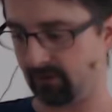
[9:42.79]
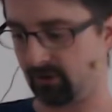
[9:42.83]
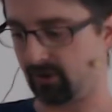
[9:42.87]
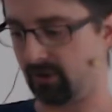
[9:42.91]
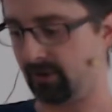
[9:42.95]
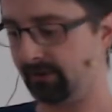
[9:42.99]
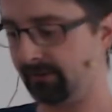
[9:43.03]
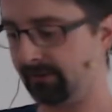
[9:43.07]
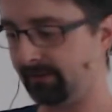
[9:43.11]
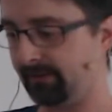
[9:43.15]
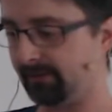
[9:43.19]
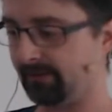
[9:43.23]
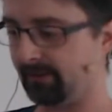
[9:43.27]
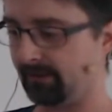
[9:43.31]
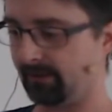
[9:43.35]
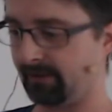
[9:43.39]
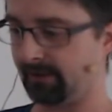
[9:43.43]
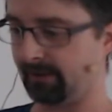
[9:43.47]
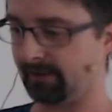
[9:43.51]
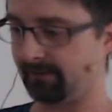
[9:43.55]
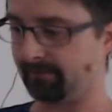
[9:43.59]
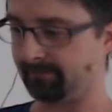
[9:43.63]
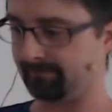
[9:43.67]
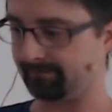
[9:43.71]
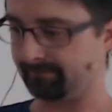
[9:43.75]
shit,
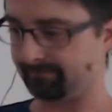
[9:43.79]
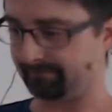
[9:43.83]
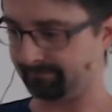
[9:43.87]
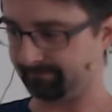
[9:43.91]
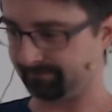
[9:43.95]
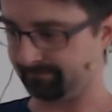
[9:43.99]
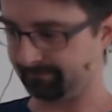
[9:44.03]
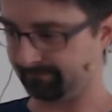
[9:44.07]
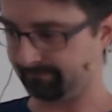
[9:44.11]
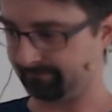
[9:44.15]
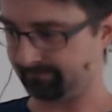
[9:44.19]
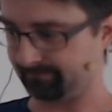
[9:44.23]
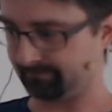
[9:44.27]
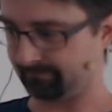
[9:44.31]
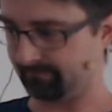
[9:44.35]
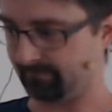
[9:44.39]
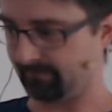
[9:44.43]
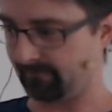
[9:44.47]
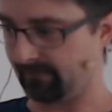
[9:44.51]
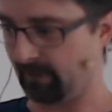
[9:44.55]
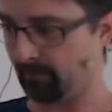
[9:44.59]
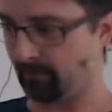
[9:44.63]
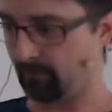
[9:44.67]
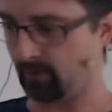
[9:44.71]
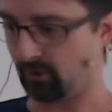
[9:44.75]
okay.
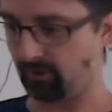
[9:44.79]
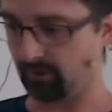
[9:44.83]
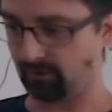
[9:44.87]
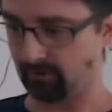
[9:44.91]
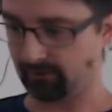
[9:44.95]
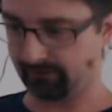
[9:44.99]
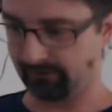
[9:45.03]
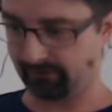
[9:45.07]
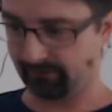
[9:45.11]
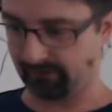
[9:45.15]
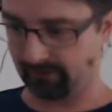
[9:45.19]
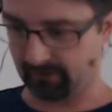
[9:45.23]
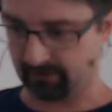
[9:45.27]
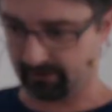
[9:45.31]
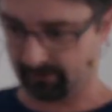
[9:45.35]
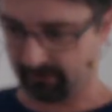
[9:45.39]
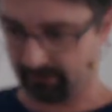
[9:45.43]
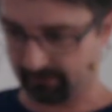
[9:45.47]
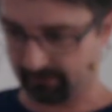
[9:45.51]
Demo gods are